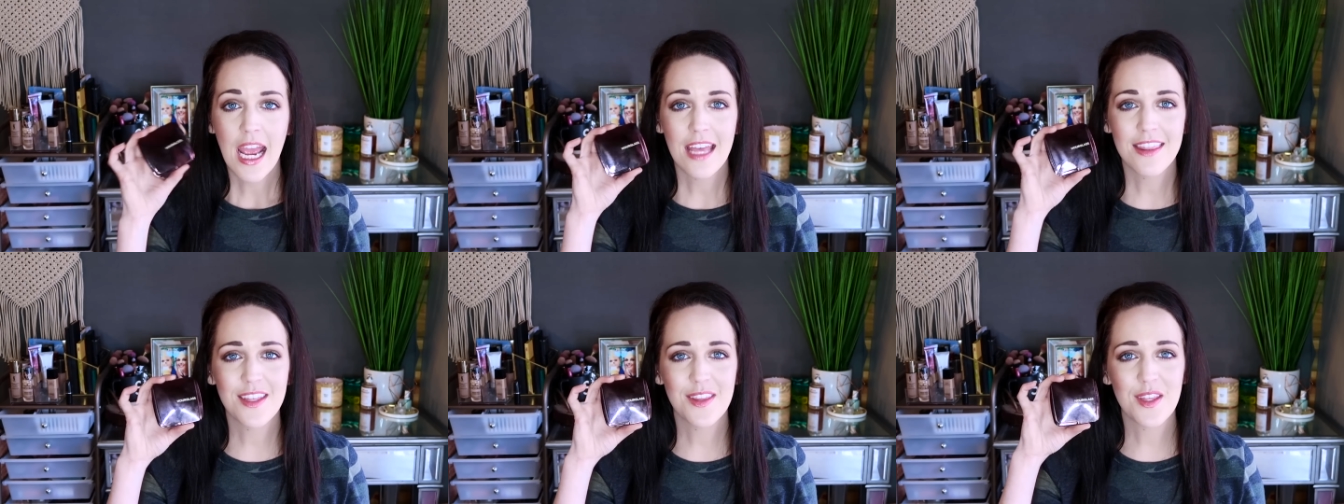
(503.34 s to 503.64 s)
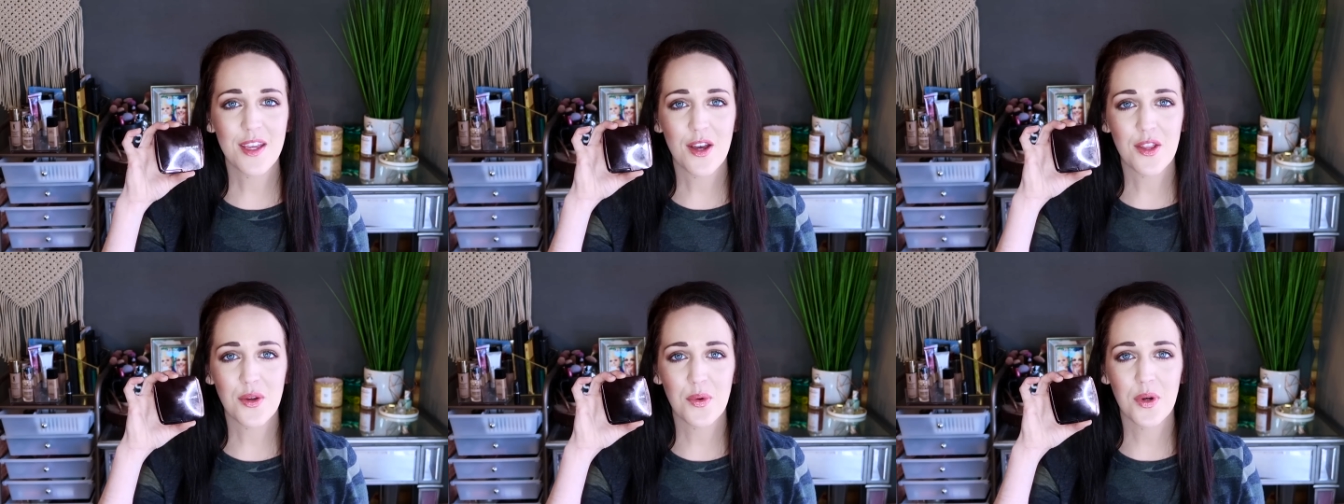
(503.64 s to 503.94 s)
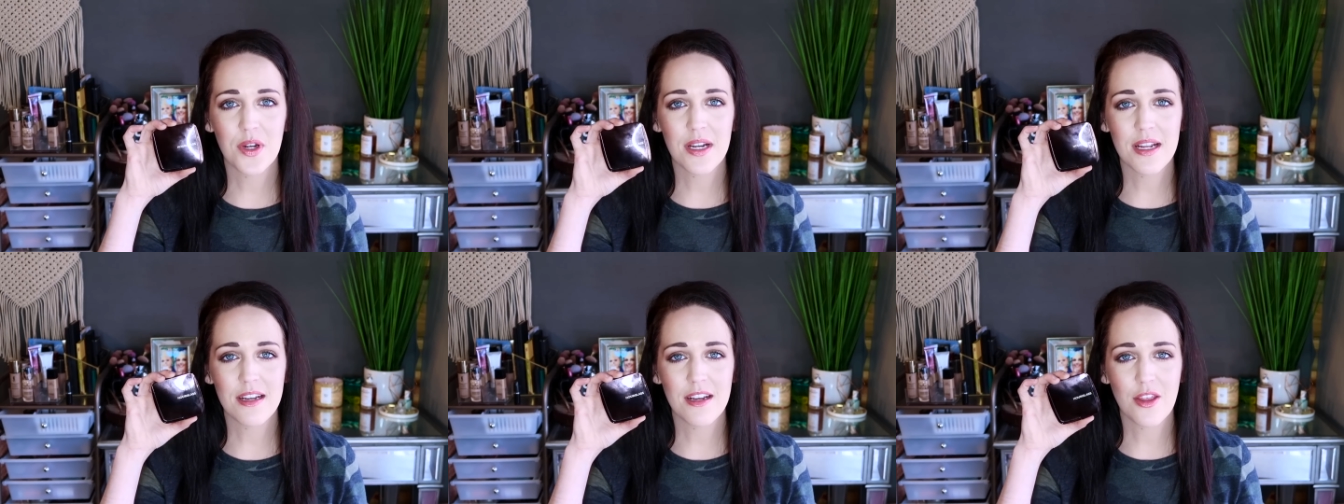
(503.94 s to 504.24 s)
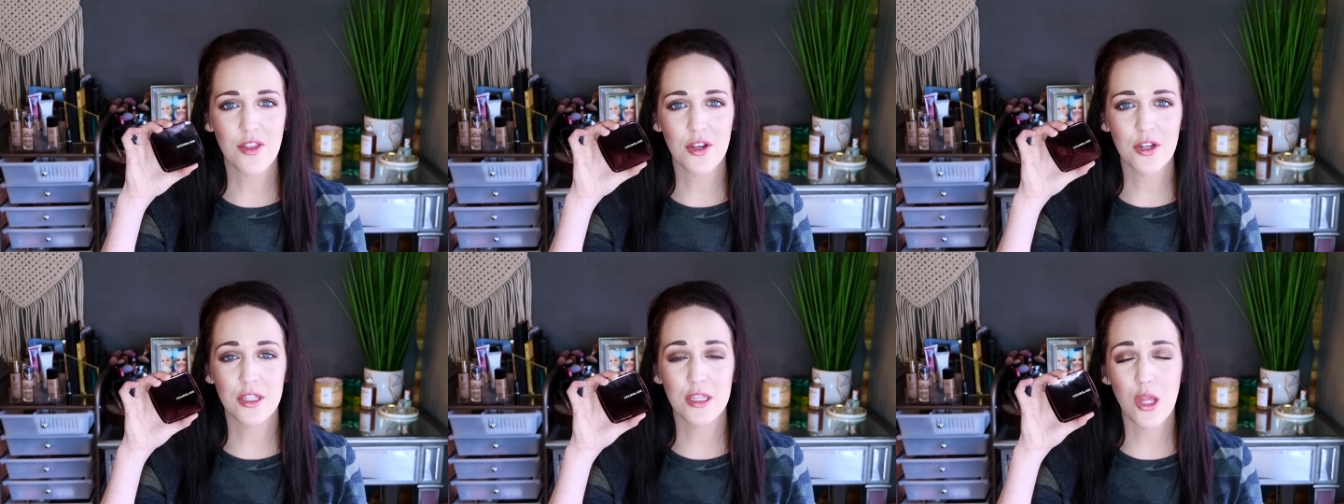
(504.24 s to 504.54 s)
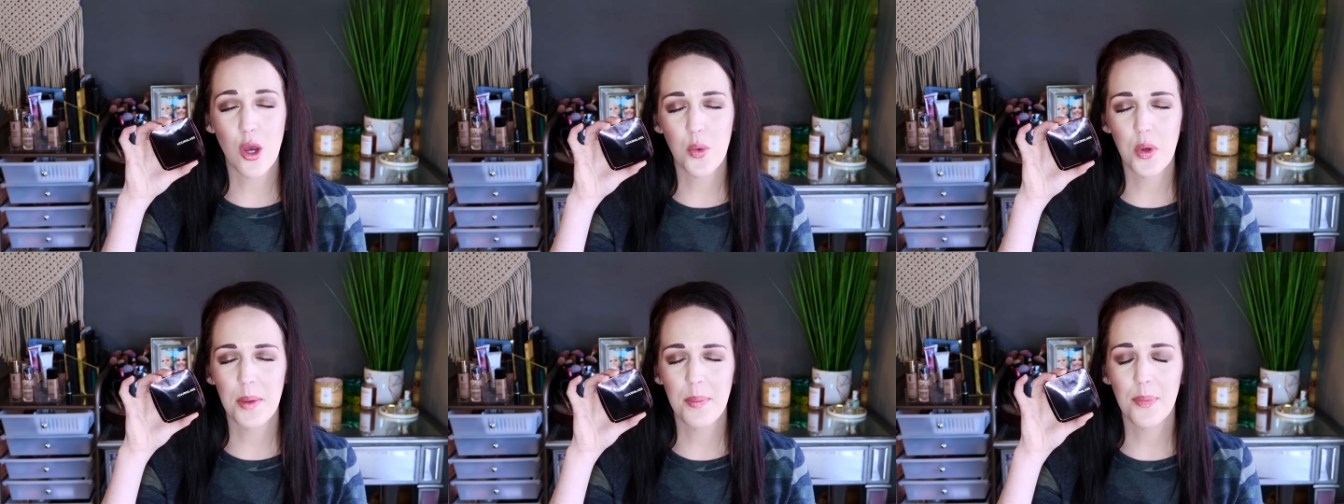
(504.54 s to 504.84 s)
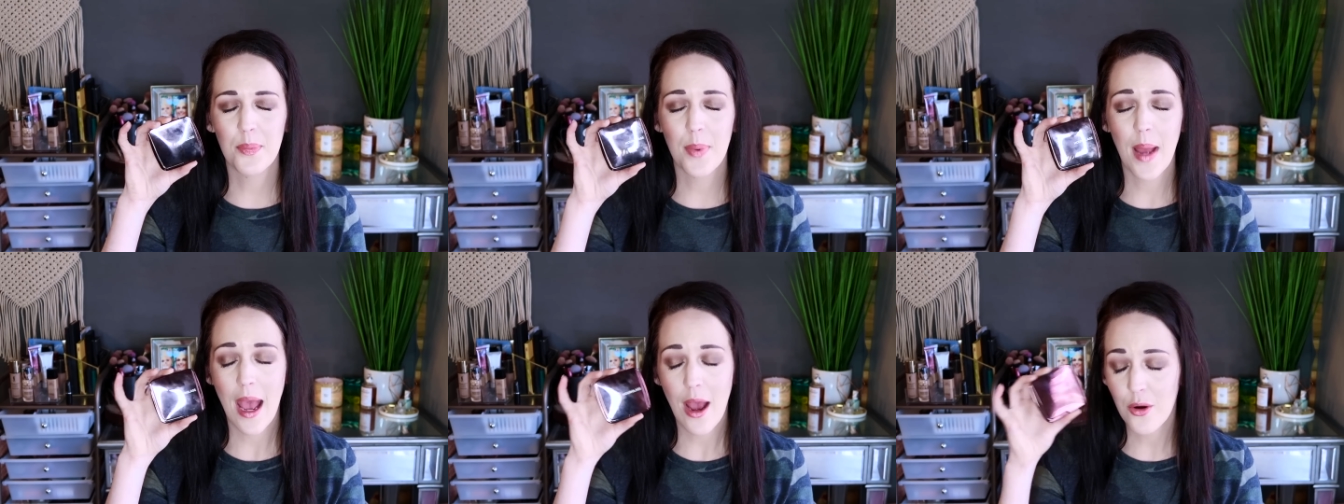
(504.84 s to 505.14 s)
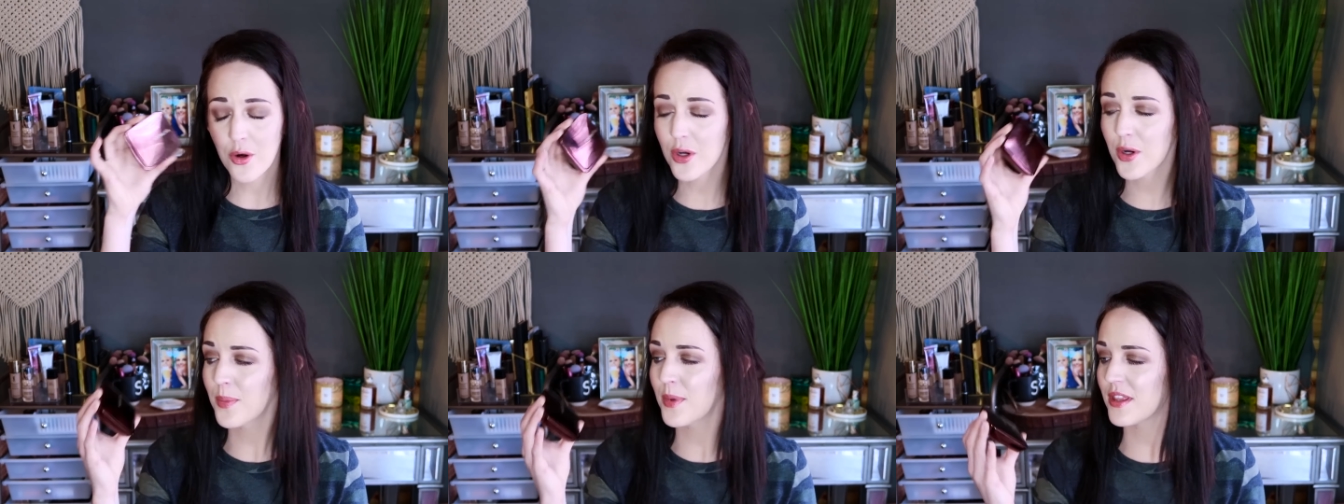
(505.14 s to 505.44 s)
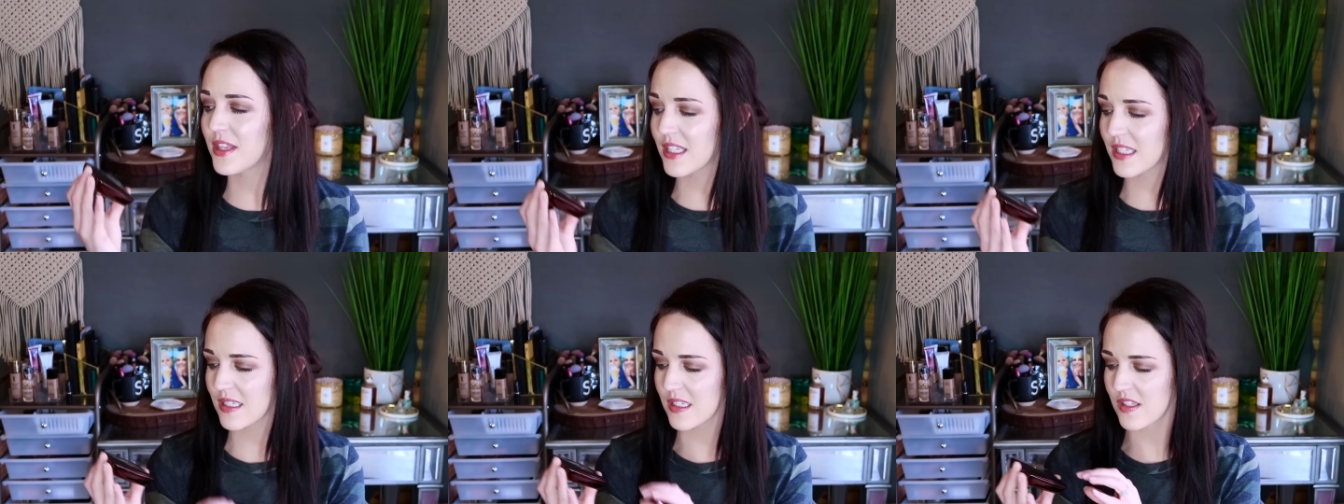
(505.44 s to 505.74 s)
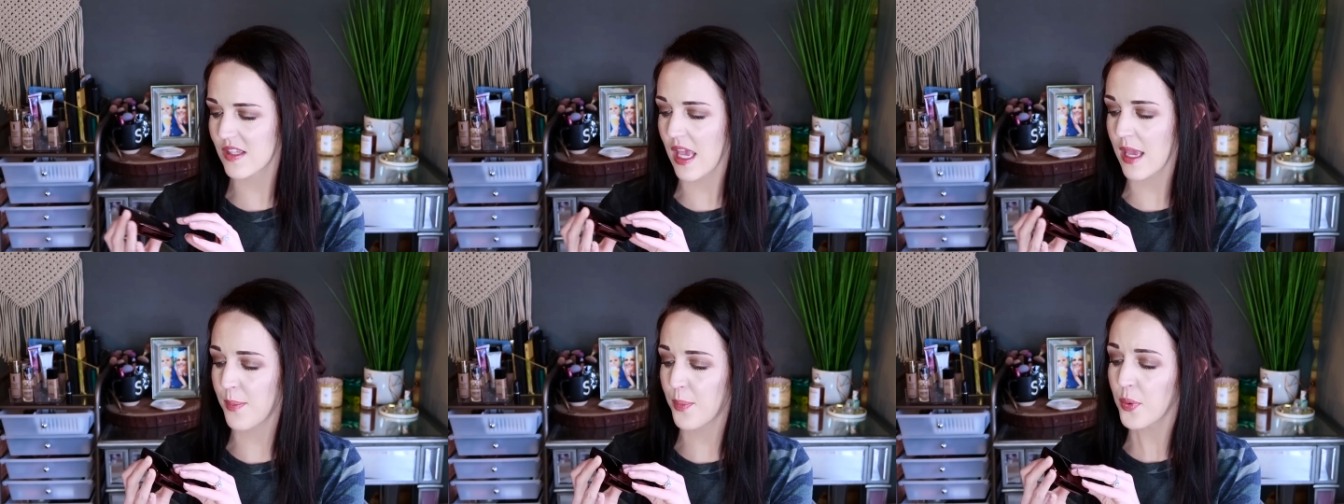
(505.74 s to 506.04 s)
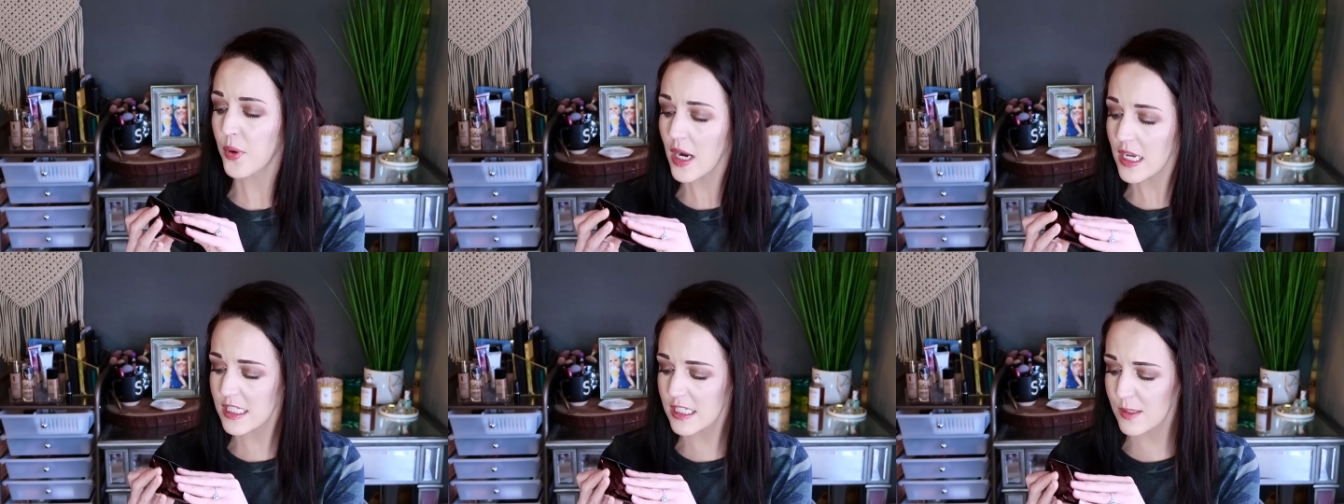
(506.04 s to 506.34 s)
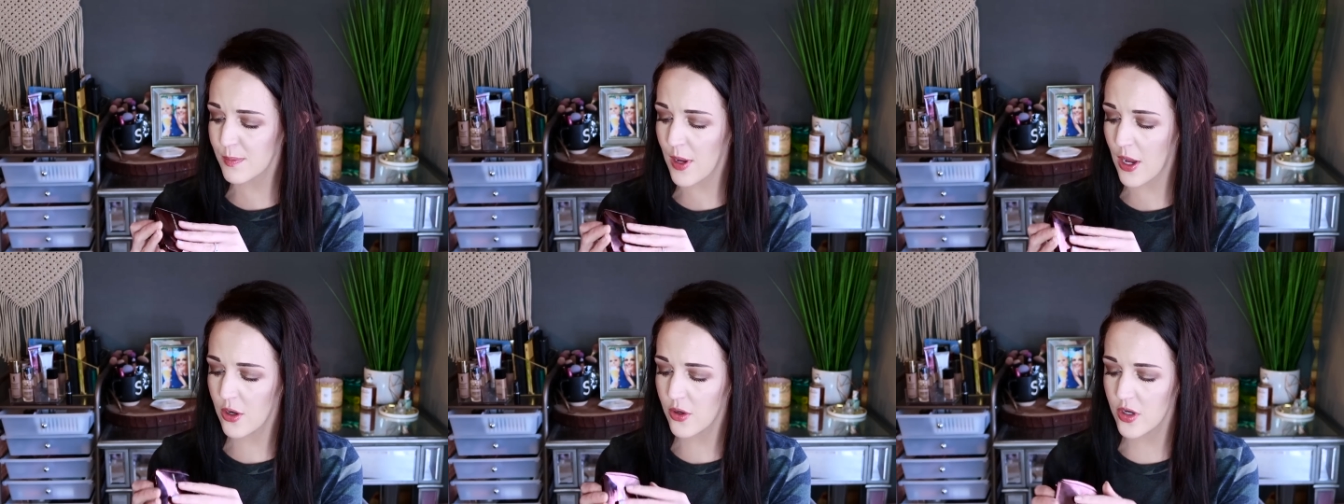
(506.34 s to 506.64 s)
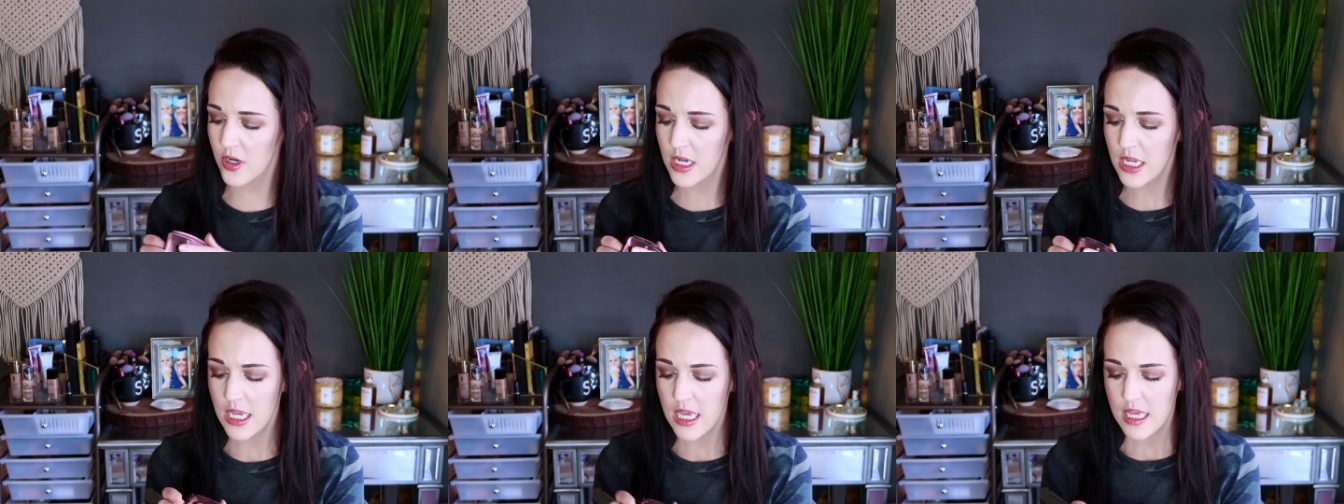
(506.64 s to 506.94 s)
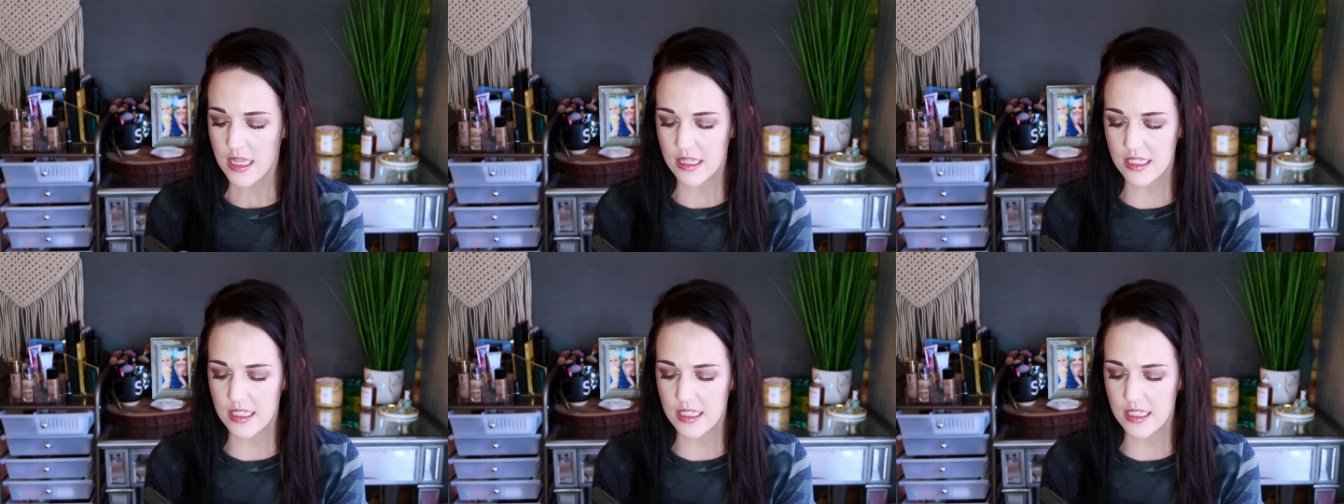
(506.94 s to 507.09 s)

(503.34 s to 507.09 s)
And then the other one, another glowy powder, but this is a pressed powder.